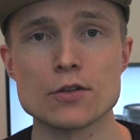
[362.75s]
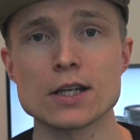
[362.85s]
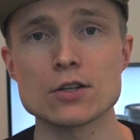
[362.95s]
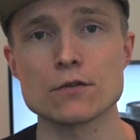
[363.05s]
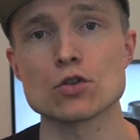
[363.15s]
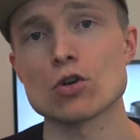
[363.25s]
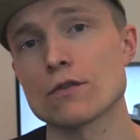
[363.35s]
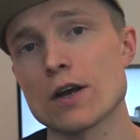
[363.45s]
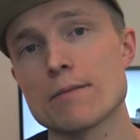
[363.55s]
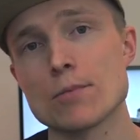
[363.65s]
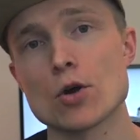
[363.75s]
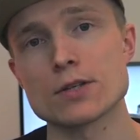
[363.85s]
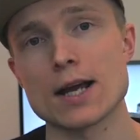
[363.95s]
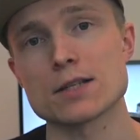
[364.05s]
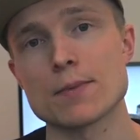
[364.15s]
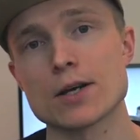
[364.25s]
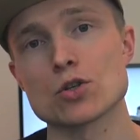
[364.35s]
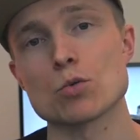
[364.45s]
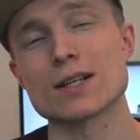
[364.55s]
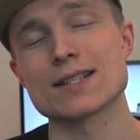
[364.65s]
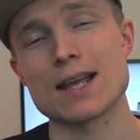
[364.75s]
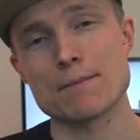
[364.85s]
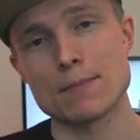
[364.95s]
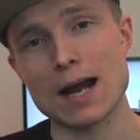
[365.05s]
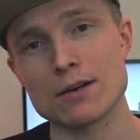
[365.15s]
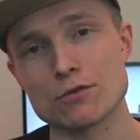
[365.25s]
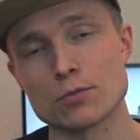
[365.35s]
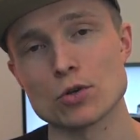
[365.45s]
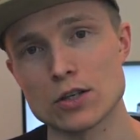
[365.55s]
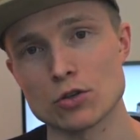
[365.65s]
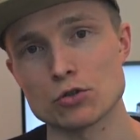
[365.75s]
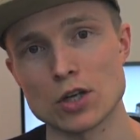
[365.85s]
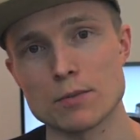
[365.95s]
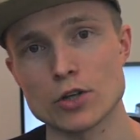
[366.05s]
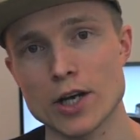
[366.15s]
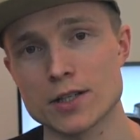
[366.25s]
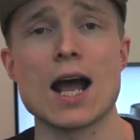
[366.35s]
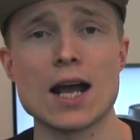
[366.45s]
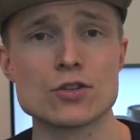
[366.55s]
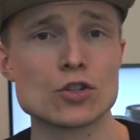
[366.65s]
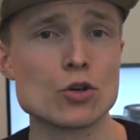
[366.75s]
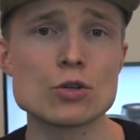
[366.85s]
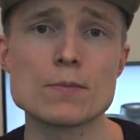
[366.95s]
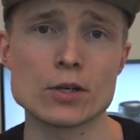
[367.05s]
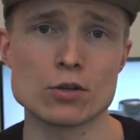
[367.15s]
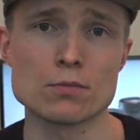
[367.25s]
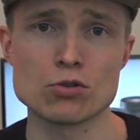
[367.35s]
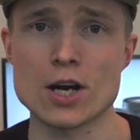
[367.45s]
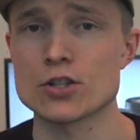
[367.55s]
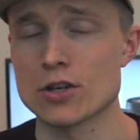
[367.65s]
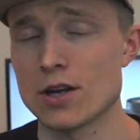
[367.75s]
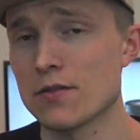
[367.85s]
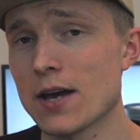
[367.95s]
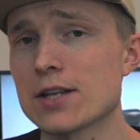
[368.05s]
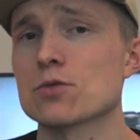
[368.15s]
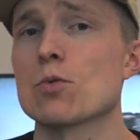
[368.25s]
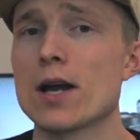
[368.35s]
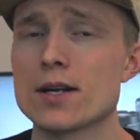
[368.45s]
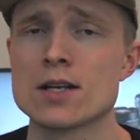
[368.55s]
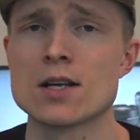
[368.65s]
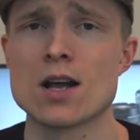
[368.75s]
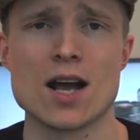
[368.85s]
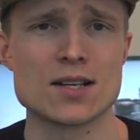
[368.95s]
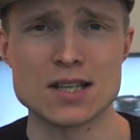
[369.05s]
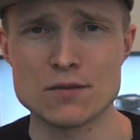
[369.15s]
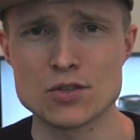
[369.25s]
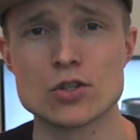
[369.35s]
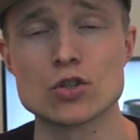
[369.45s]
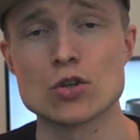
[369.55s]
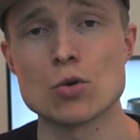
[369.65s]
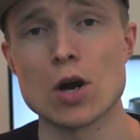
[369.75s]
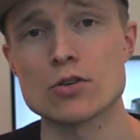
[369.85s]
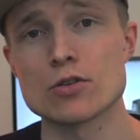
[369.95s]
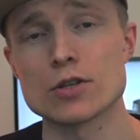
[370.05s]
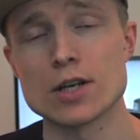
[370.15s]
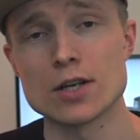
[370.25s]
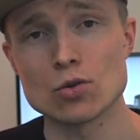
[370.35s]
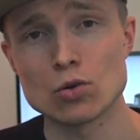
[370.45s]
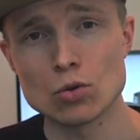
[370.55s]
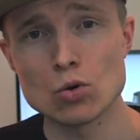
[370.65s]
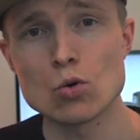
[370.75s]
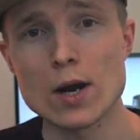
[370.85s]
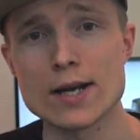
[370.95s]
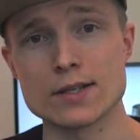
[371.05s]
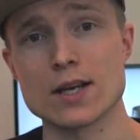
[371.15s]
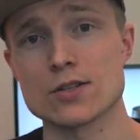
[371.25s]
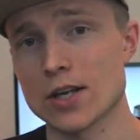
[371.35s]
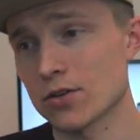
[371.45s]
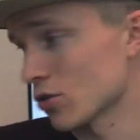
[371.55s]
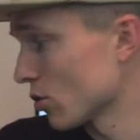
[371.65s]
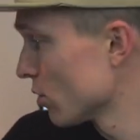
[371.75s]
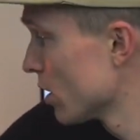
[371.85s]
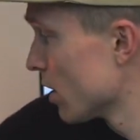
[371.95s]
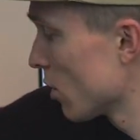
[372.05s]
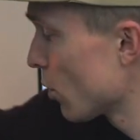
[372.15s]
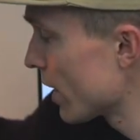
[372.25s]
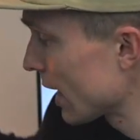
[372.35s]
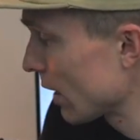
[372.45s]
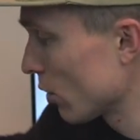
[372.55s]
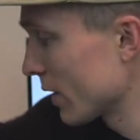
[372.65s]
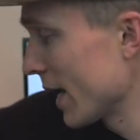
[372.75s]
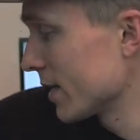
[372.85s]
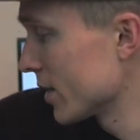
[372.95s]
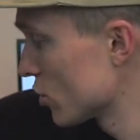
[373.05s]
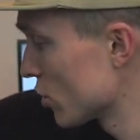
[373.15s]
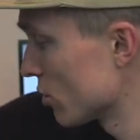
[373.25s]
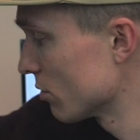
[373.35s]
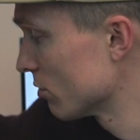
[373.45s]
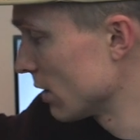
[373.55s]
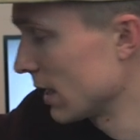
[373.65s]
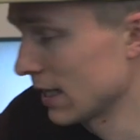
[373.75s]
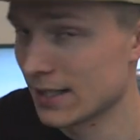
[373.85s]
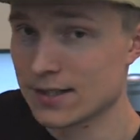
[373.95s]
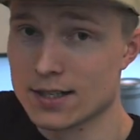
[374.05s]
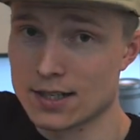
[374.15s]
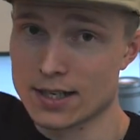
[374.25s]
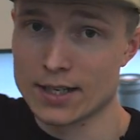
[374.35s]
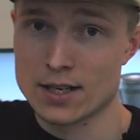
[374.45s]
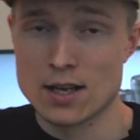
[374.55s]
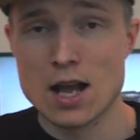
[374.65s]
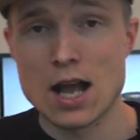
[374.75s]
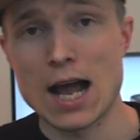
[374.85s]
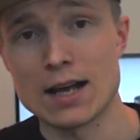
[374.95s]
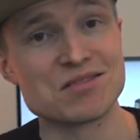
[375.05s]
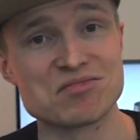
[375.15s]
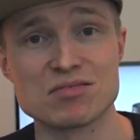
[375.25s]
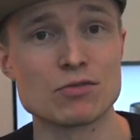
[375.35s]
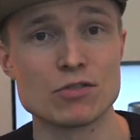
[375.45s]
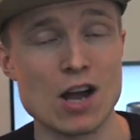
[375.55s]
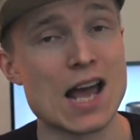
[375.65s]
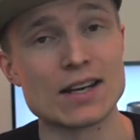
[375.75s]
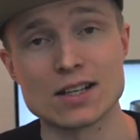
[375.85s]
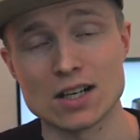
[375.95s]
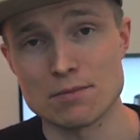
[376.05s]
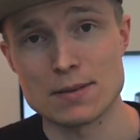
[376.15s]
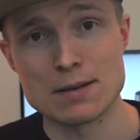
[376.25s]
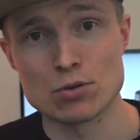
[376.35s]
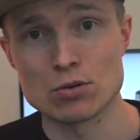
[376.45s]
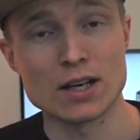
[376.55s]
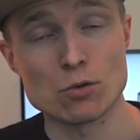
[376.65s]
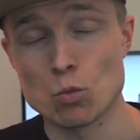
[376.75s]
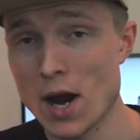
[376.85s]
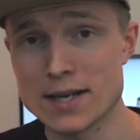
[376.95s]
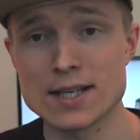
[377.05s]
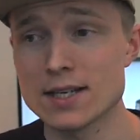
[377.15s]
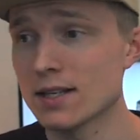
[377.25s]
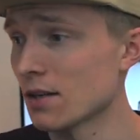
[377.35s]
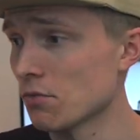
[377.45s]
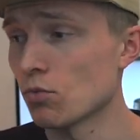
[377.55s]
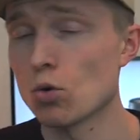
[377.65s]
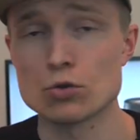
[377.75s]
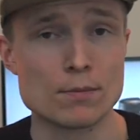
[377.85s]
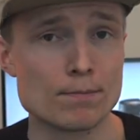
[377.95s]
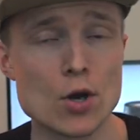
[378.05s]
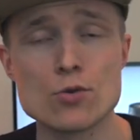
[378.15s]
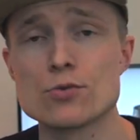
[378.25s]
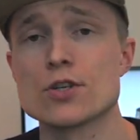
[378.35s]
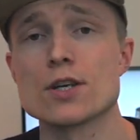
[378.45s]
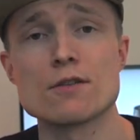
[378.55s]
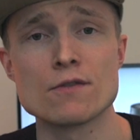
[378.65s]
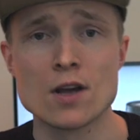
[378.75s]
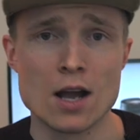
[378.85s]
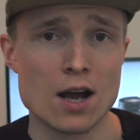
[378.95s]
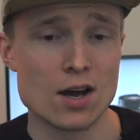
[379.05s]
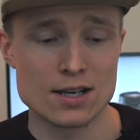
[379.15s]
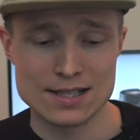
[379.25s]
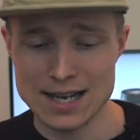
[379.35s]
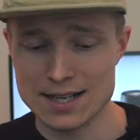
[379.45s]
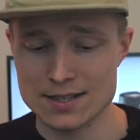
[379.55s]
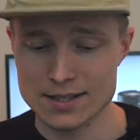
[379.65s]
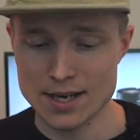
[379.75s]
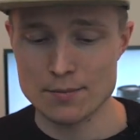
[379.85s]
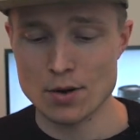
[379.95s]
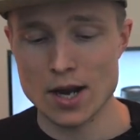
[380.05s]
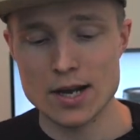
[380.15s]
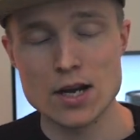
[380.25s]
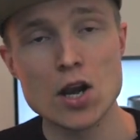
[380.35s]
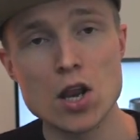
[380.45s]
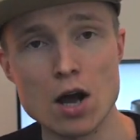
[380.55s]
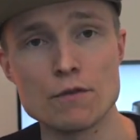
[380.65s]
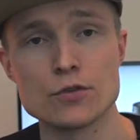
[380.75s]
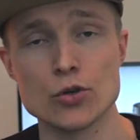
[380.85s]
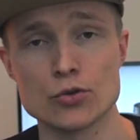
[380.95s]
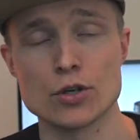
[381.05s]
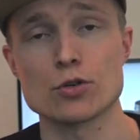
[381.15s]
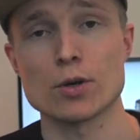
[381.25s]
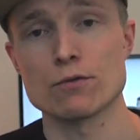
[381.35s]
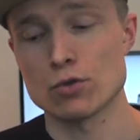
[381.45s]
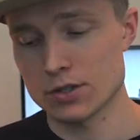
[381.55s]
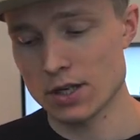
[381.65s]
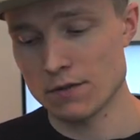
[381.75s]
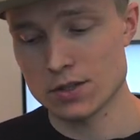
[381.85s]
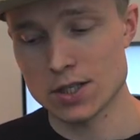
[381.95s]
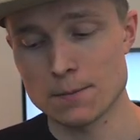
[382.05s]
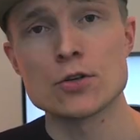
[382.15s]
the thing as a photographer, in most aspects, you want to step back from your subject and use a bit of compression. And that's when a 70 to 200 is always essential when out on any shoot realistically. And for any kind of people like wedding and automotive, landscape, I love using a 24 to 70.